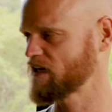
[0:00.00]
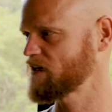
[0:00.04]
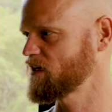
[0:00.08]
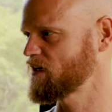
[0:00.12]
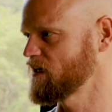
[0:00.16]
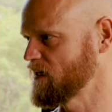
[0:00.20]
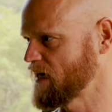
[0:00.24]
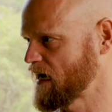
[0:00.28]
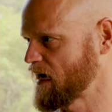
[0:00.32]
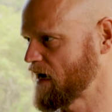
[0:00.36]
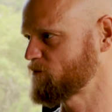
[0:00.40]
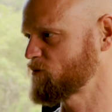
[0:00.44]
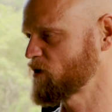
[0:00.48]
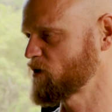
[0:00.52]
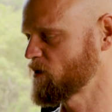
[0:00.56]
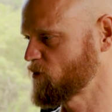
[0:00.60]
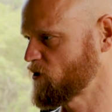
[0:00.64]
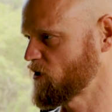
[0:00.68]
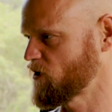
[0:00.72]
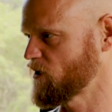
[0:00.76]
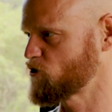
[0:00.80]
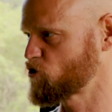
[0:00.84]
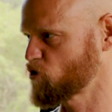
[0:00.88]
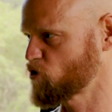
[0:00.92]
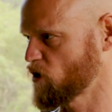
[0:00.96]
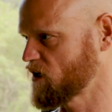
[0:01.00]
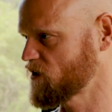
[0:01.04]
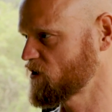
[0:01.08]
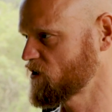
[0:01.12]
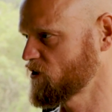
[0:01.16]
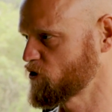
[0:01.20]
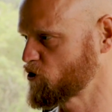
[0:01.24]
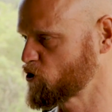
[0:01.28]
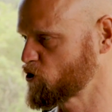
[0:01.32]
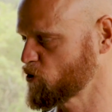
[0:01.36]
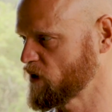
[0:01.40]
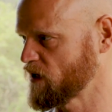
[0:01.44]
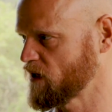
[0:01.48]
kidnap them or they drug their
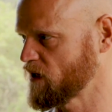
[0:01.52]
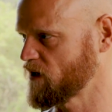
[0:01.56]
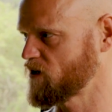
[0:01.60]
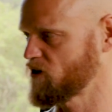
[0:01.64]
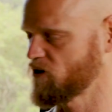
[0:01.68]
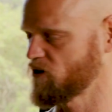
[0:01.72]
drink